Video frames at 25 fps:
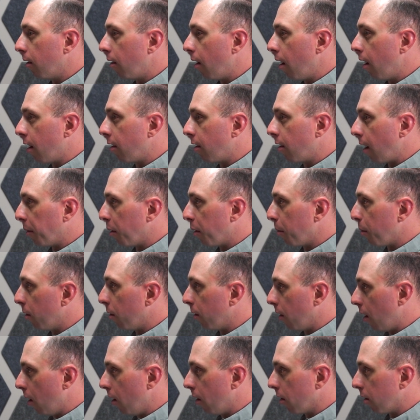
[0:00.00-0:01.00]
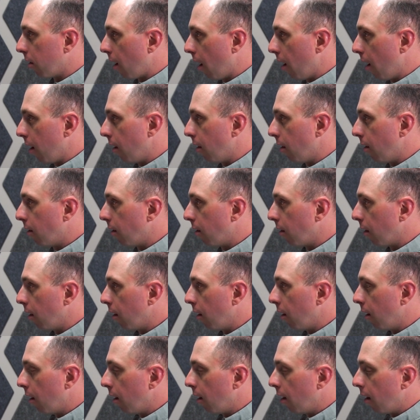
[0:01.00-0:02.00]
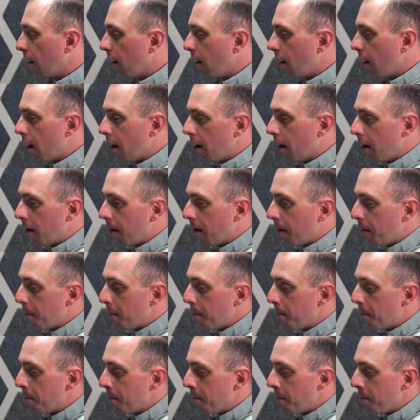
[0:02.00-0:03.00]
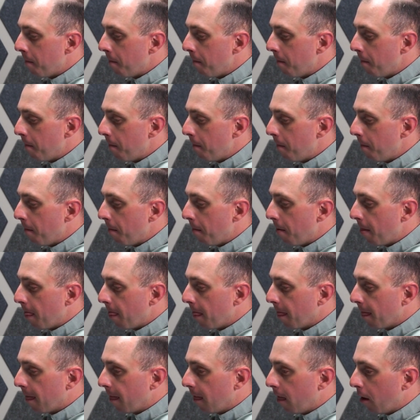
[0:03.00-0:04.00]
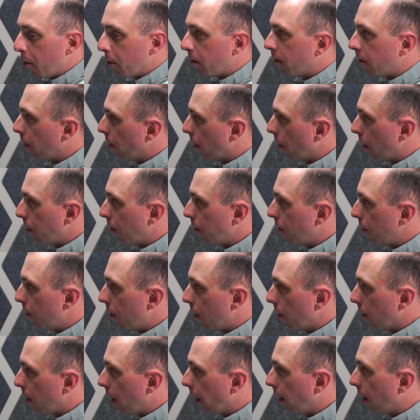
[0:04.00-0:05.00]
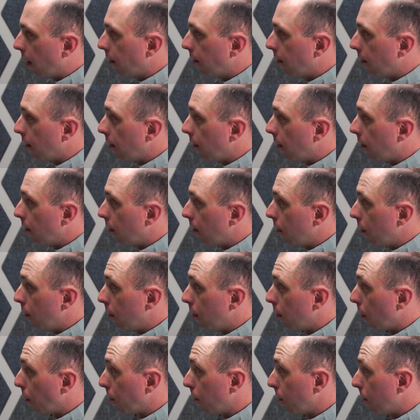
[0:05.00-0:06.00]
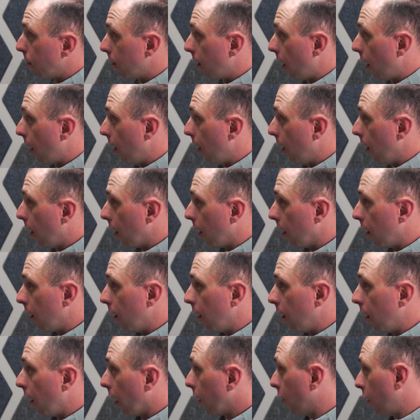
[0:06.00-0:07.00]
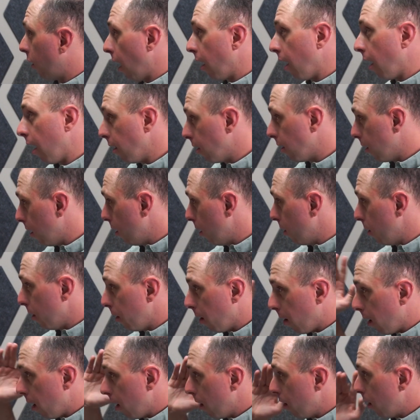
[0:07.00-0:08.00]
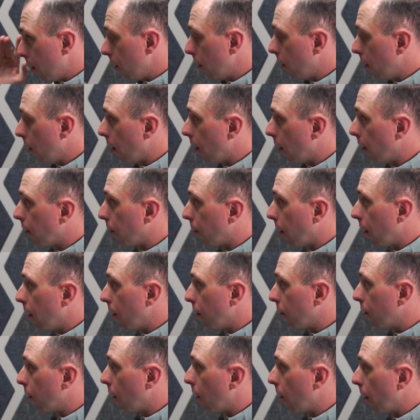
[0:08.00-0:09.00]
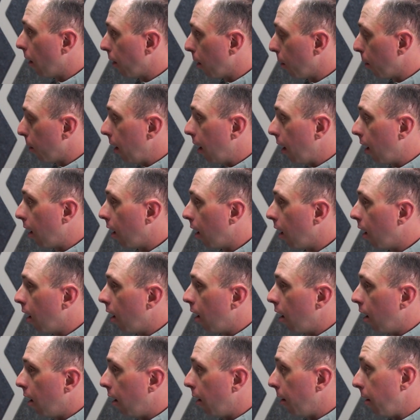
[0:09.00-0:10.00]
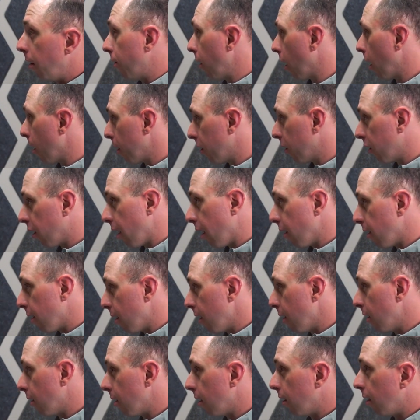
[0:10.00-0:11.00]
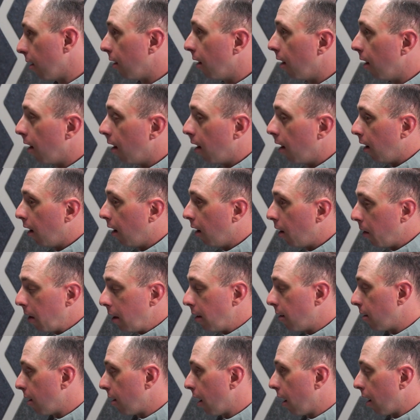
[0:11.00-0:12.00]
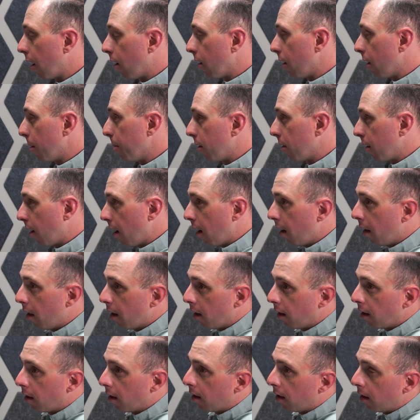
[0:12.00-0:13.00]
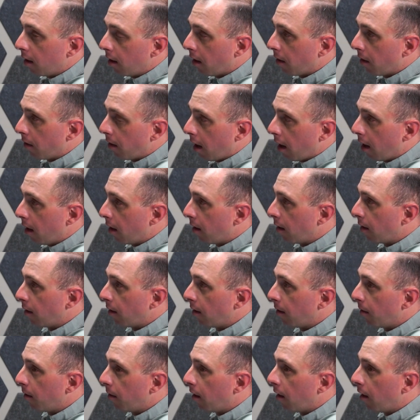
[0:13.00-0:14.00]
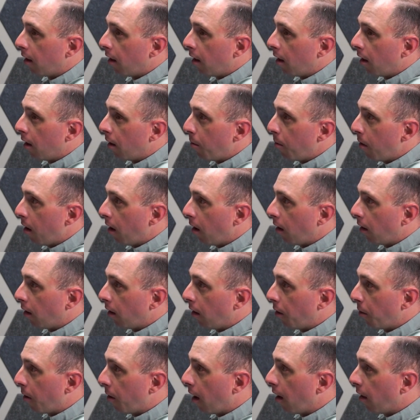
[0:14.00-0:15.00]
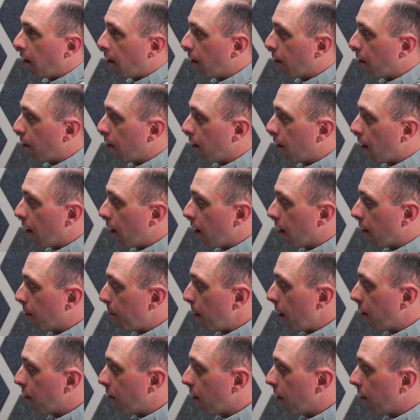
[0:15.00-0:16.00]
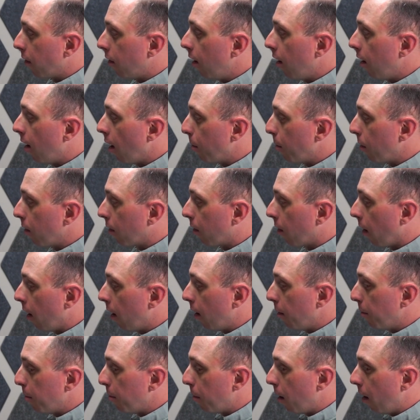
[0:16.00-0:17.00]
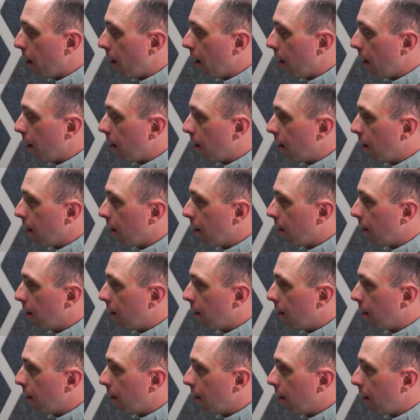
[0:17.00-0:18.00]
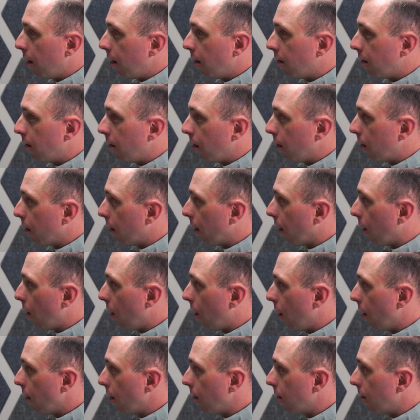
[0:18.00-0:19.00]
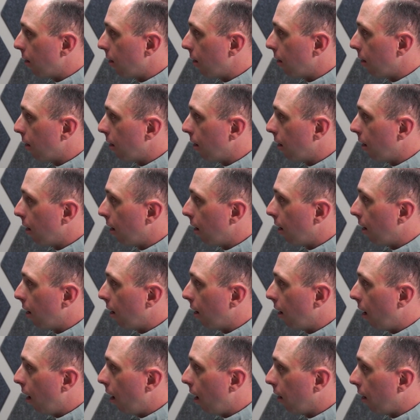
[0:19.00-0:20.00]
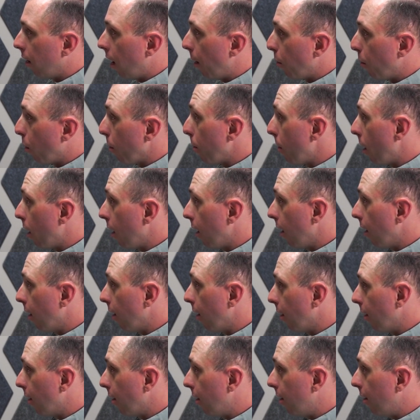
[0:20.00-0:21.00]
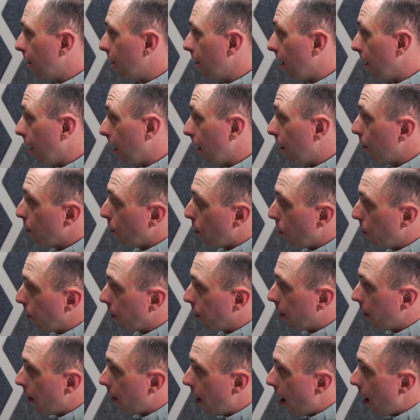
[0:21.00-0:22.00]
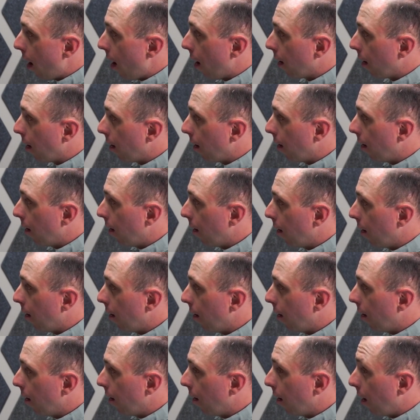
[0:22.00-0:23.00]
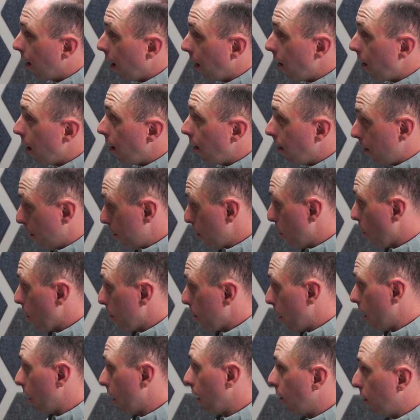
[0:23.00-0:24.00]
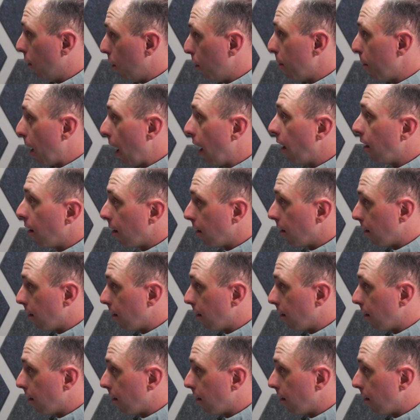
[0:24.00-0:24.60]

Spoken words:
acceptable to all sides. There are still those who don't like it, and those who say, like Chad Hasty, who you're on his radio show every week, he's very much against this. And he said, I heard him say that the other day that, well, okay, an expansion of Teacup is great, but it's still going to cost a lot more money to get enrolled in that, and then more money to buy the